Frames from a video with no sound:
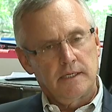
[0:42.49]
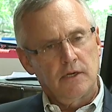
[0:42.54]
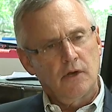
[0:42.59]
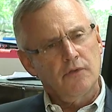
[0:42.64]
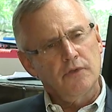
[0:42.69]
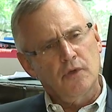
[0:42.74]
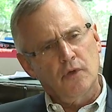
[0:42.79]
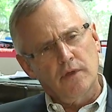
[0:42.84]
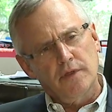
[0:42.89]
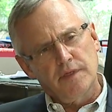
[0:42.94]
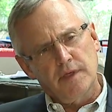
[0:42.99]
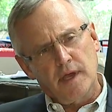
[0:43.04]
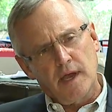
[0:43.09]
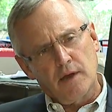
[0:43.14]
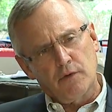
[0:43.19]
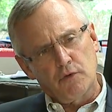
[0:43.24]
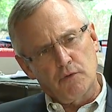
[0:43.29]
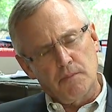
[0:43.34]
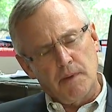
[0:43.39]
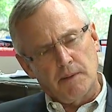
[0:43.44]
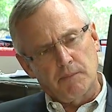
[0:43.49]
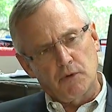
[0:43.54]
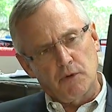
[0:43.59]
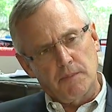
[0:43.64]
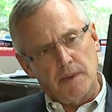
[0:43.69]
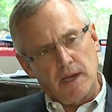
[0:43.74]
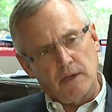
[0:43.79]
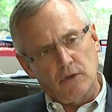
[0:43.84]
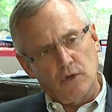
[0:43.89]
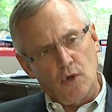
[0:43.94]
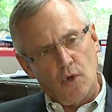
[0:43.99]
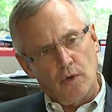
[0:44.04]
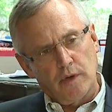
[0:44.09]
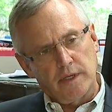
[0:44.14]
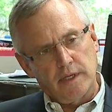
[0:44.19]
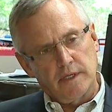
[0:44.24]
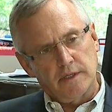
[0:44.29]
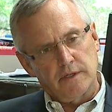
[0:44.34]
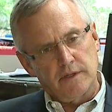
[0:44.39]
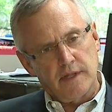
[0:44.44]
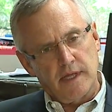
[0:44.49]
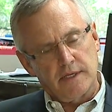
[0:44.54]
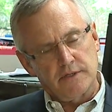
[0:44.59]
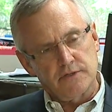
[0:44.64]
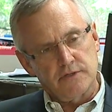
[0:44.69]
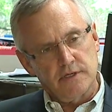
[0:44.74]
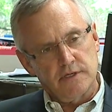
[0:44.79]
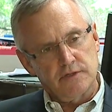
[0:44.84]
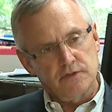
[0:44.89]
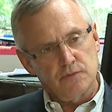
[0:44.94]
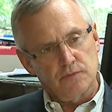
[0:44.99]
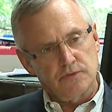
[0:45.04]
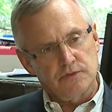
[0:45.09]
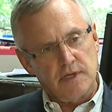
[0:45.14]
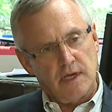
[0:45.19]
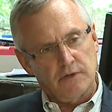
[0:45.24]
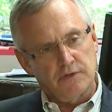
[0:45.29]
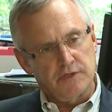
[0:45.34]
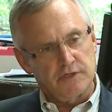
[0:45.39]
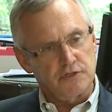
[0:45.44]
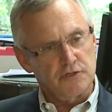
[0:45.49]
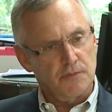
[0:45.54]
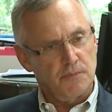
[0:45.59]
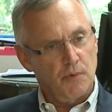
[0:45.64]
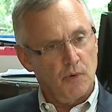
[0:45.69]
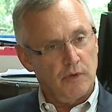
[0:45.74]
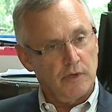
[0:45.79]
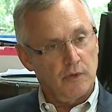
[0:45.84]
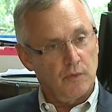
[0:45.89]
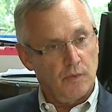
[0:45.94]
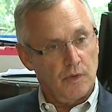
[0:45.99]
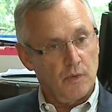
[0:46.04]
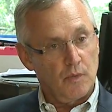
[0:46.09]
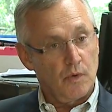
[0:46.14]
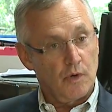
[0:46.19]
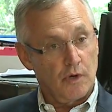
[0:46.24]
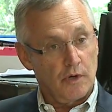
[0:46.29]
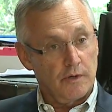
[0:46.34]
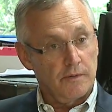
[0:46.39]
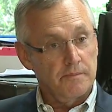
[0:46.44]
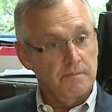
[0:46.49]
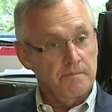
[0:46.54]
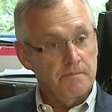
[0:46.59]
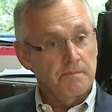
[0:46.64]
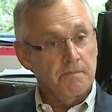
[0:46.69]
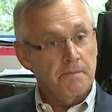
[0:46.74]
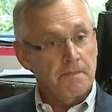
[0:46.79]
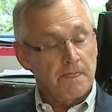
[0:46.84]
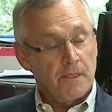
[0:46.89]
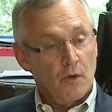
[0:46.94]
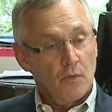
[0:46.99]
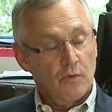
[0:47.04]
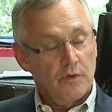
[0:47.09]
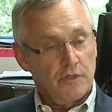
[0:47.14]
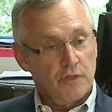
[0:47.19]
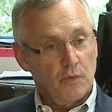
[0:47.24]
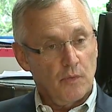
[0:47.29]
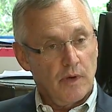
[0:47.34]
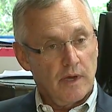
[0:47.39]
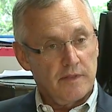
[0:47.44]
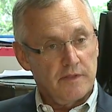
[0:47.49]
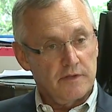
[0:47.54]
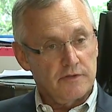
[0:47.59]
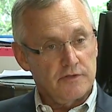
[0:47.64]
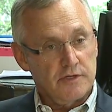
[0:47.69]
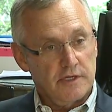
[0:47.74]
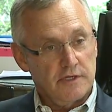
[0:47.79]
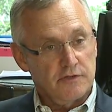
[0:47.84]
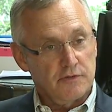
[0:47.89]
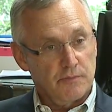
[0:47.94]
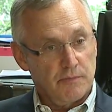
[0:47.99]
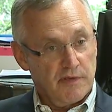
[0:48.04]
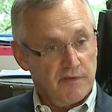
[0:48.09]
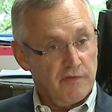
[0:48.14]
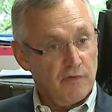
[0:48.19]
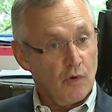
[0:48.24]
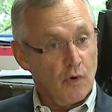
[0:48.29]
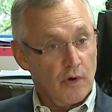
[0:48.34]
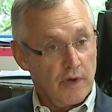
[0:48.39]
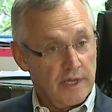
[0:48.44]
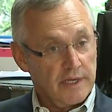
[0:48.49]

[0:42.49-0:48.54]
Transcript: You know, the only thing I remember about going into that season was how disappointed we were with the way the season before